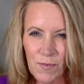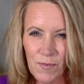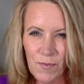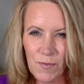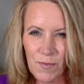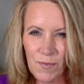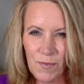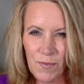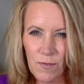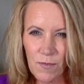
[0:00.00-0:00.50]

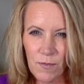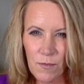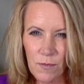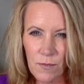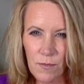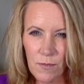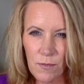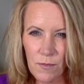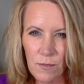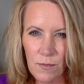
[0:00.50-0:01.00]

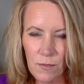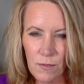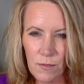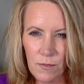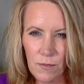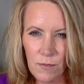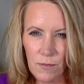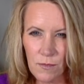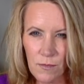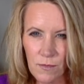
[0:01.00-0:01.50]

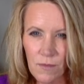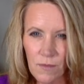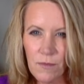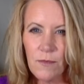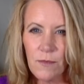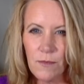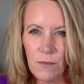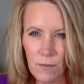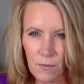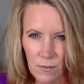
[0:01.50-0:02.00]

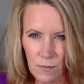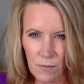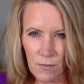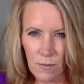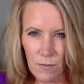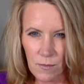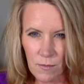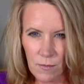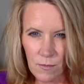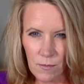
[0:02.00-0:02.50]

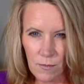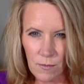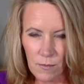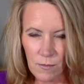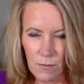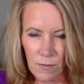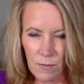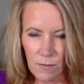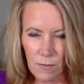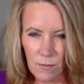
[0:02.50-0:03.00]

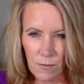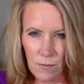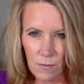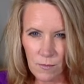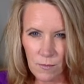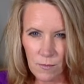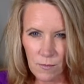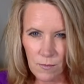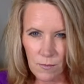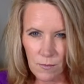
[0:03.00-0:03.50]

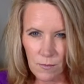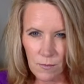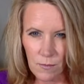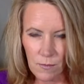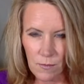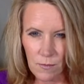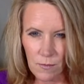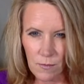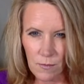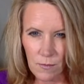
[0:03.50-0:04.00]

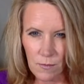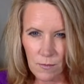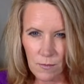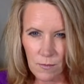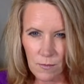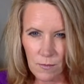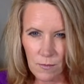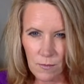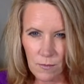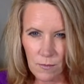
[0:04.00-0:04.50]

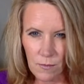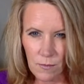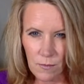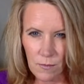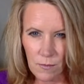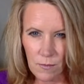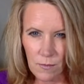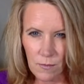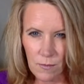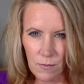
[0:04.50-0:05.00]

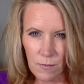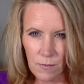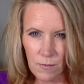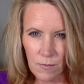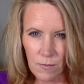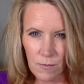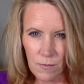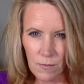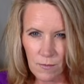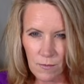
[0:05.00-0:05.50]

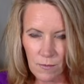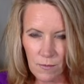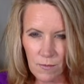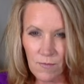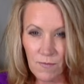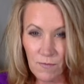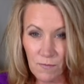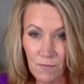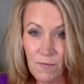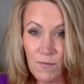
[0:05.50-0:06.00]

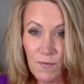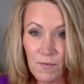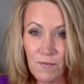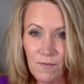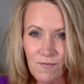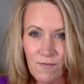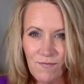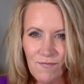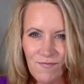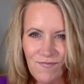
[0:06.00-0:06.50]

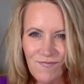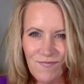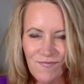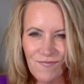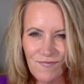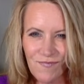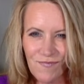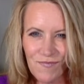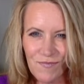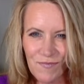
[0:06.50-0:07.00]

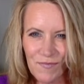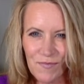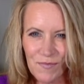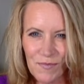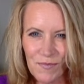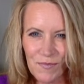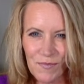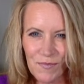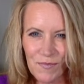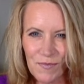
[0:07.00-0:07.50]

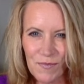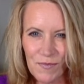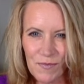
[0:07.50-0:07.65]
This person isn't speaking.